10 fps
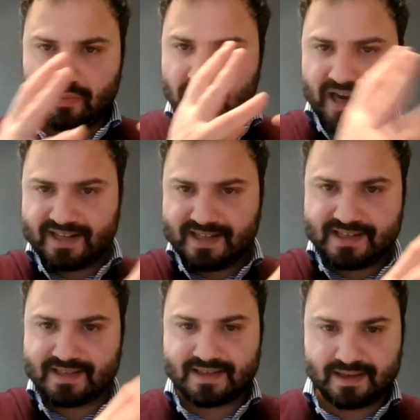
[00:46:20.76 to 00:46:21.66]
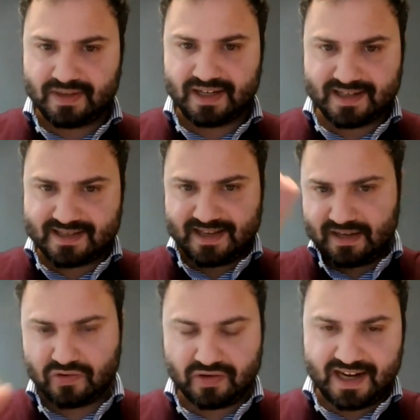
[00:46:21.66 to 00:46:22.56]
one IT system that is
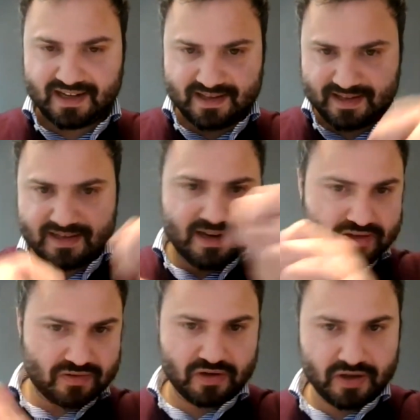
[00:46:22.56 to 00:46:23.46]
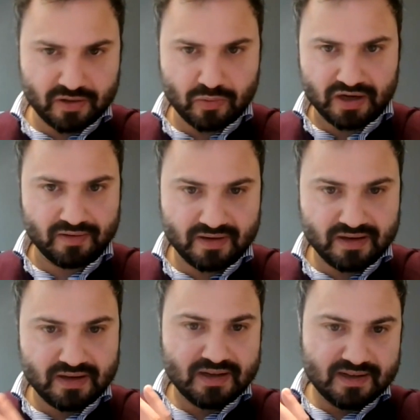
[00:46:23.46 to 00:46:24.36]
then connected to another one.
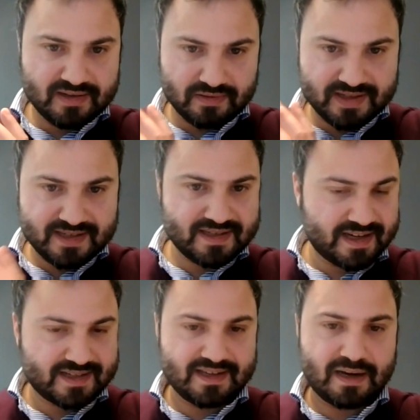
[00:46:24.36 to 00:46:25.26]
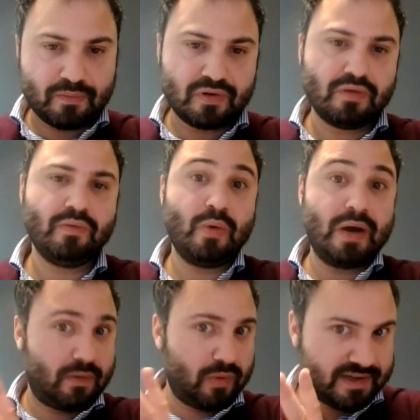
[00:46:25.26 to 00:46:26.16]
So this is an example
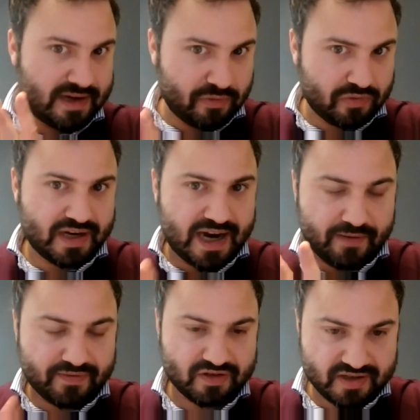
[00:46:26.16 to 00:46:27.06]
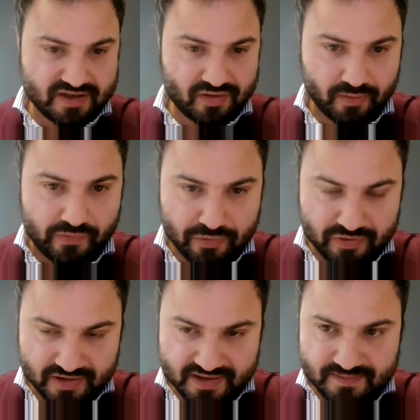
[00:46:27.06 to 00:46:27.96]
where we don't have such a strong
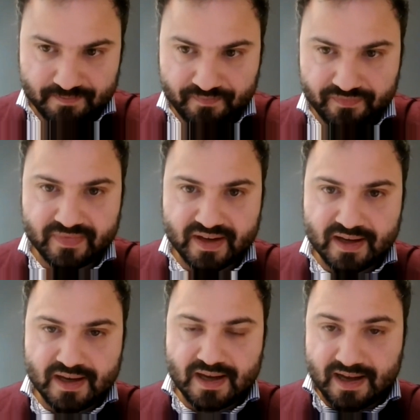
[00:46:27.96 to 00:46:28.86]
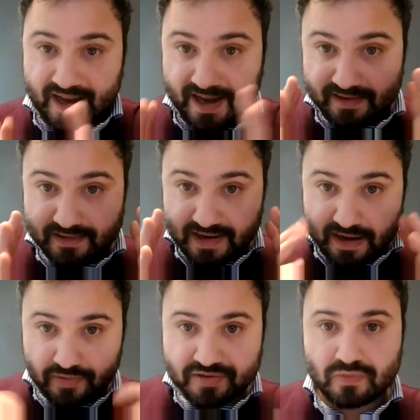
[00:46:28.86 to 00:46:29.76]
focus. And
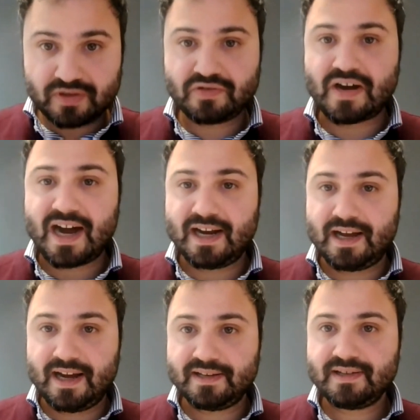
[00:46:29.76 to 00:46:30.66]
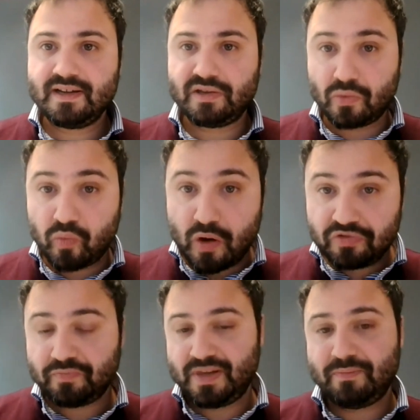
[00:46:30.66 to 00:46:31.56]
I also want to highlight, you
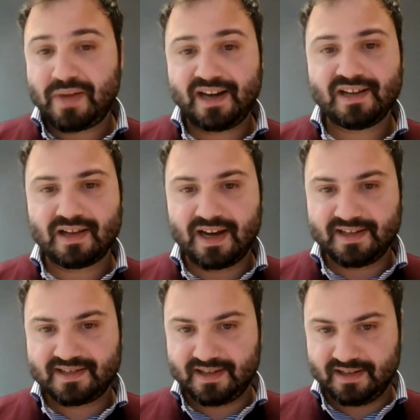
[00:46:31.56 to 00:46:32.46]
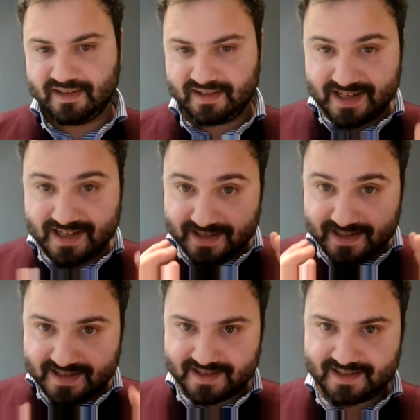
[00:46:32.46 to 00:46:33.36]
won't be penalized in these
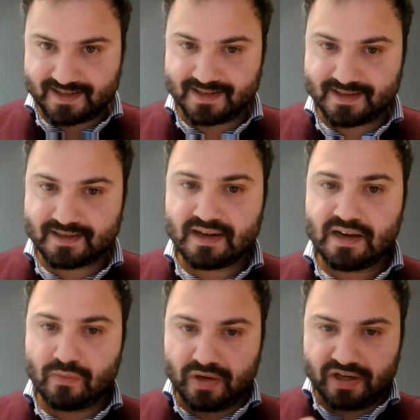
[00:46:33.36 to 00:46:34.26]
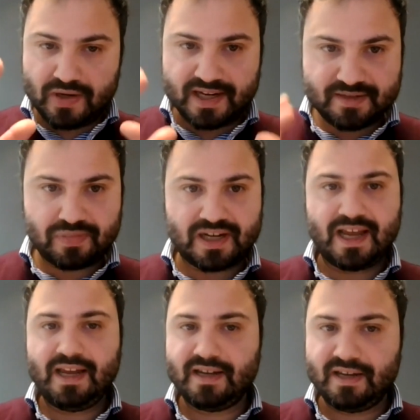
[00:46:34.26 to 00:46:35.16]
instances when you
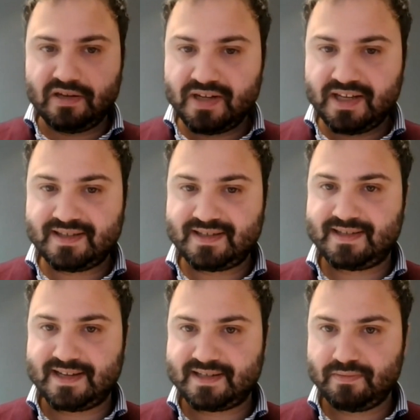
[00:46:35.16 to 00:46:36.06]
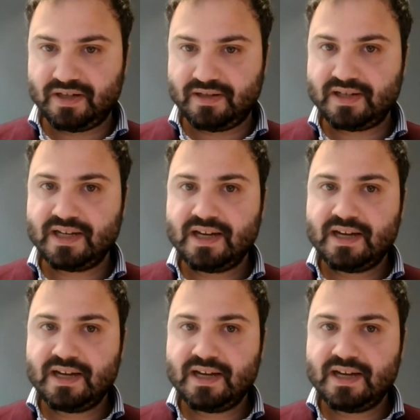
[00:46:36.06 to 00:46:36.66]
explain in your needs assessment.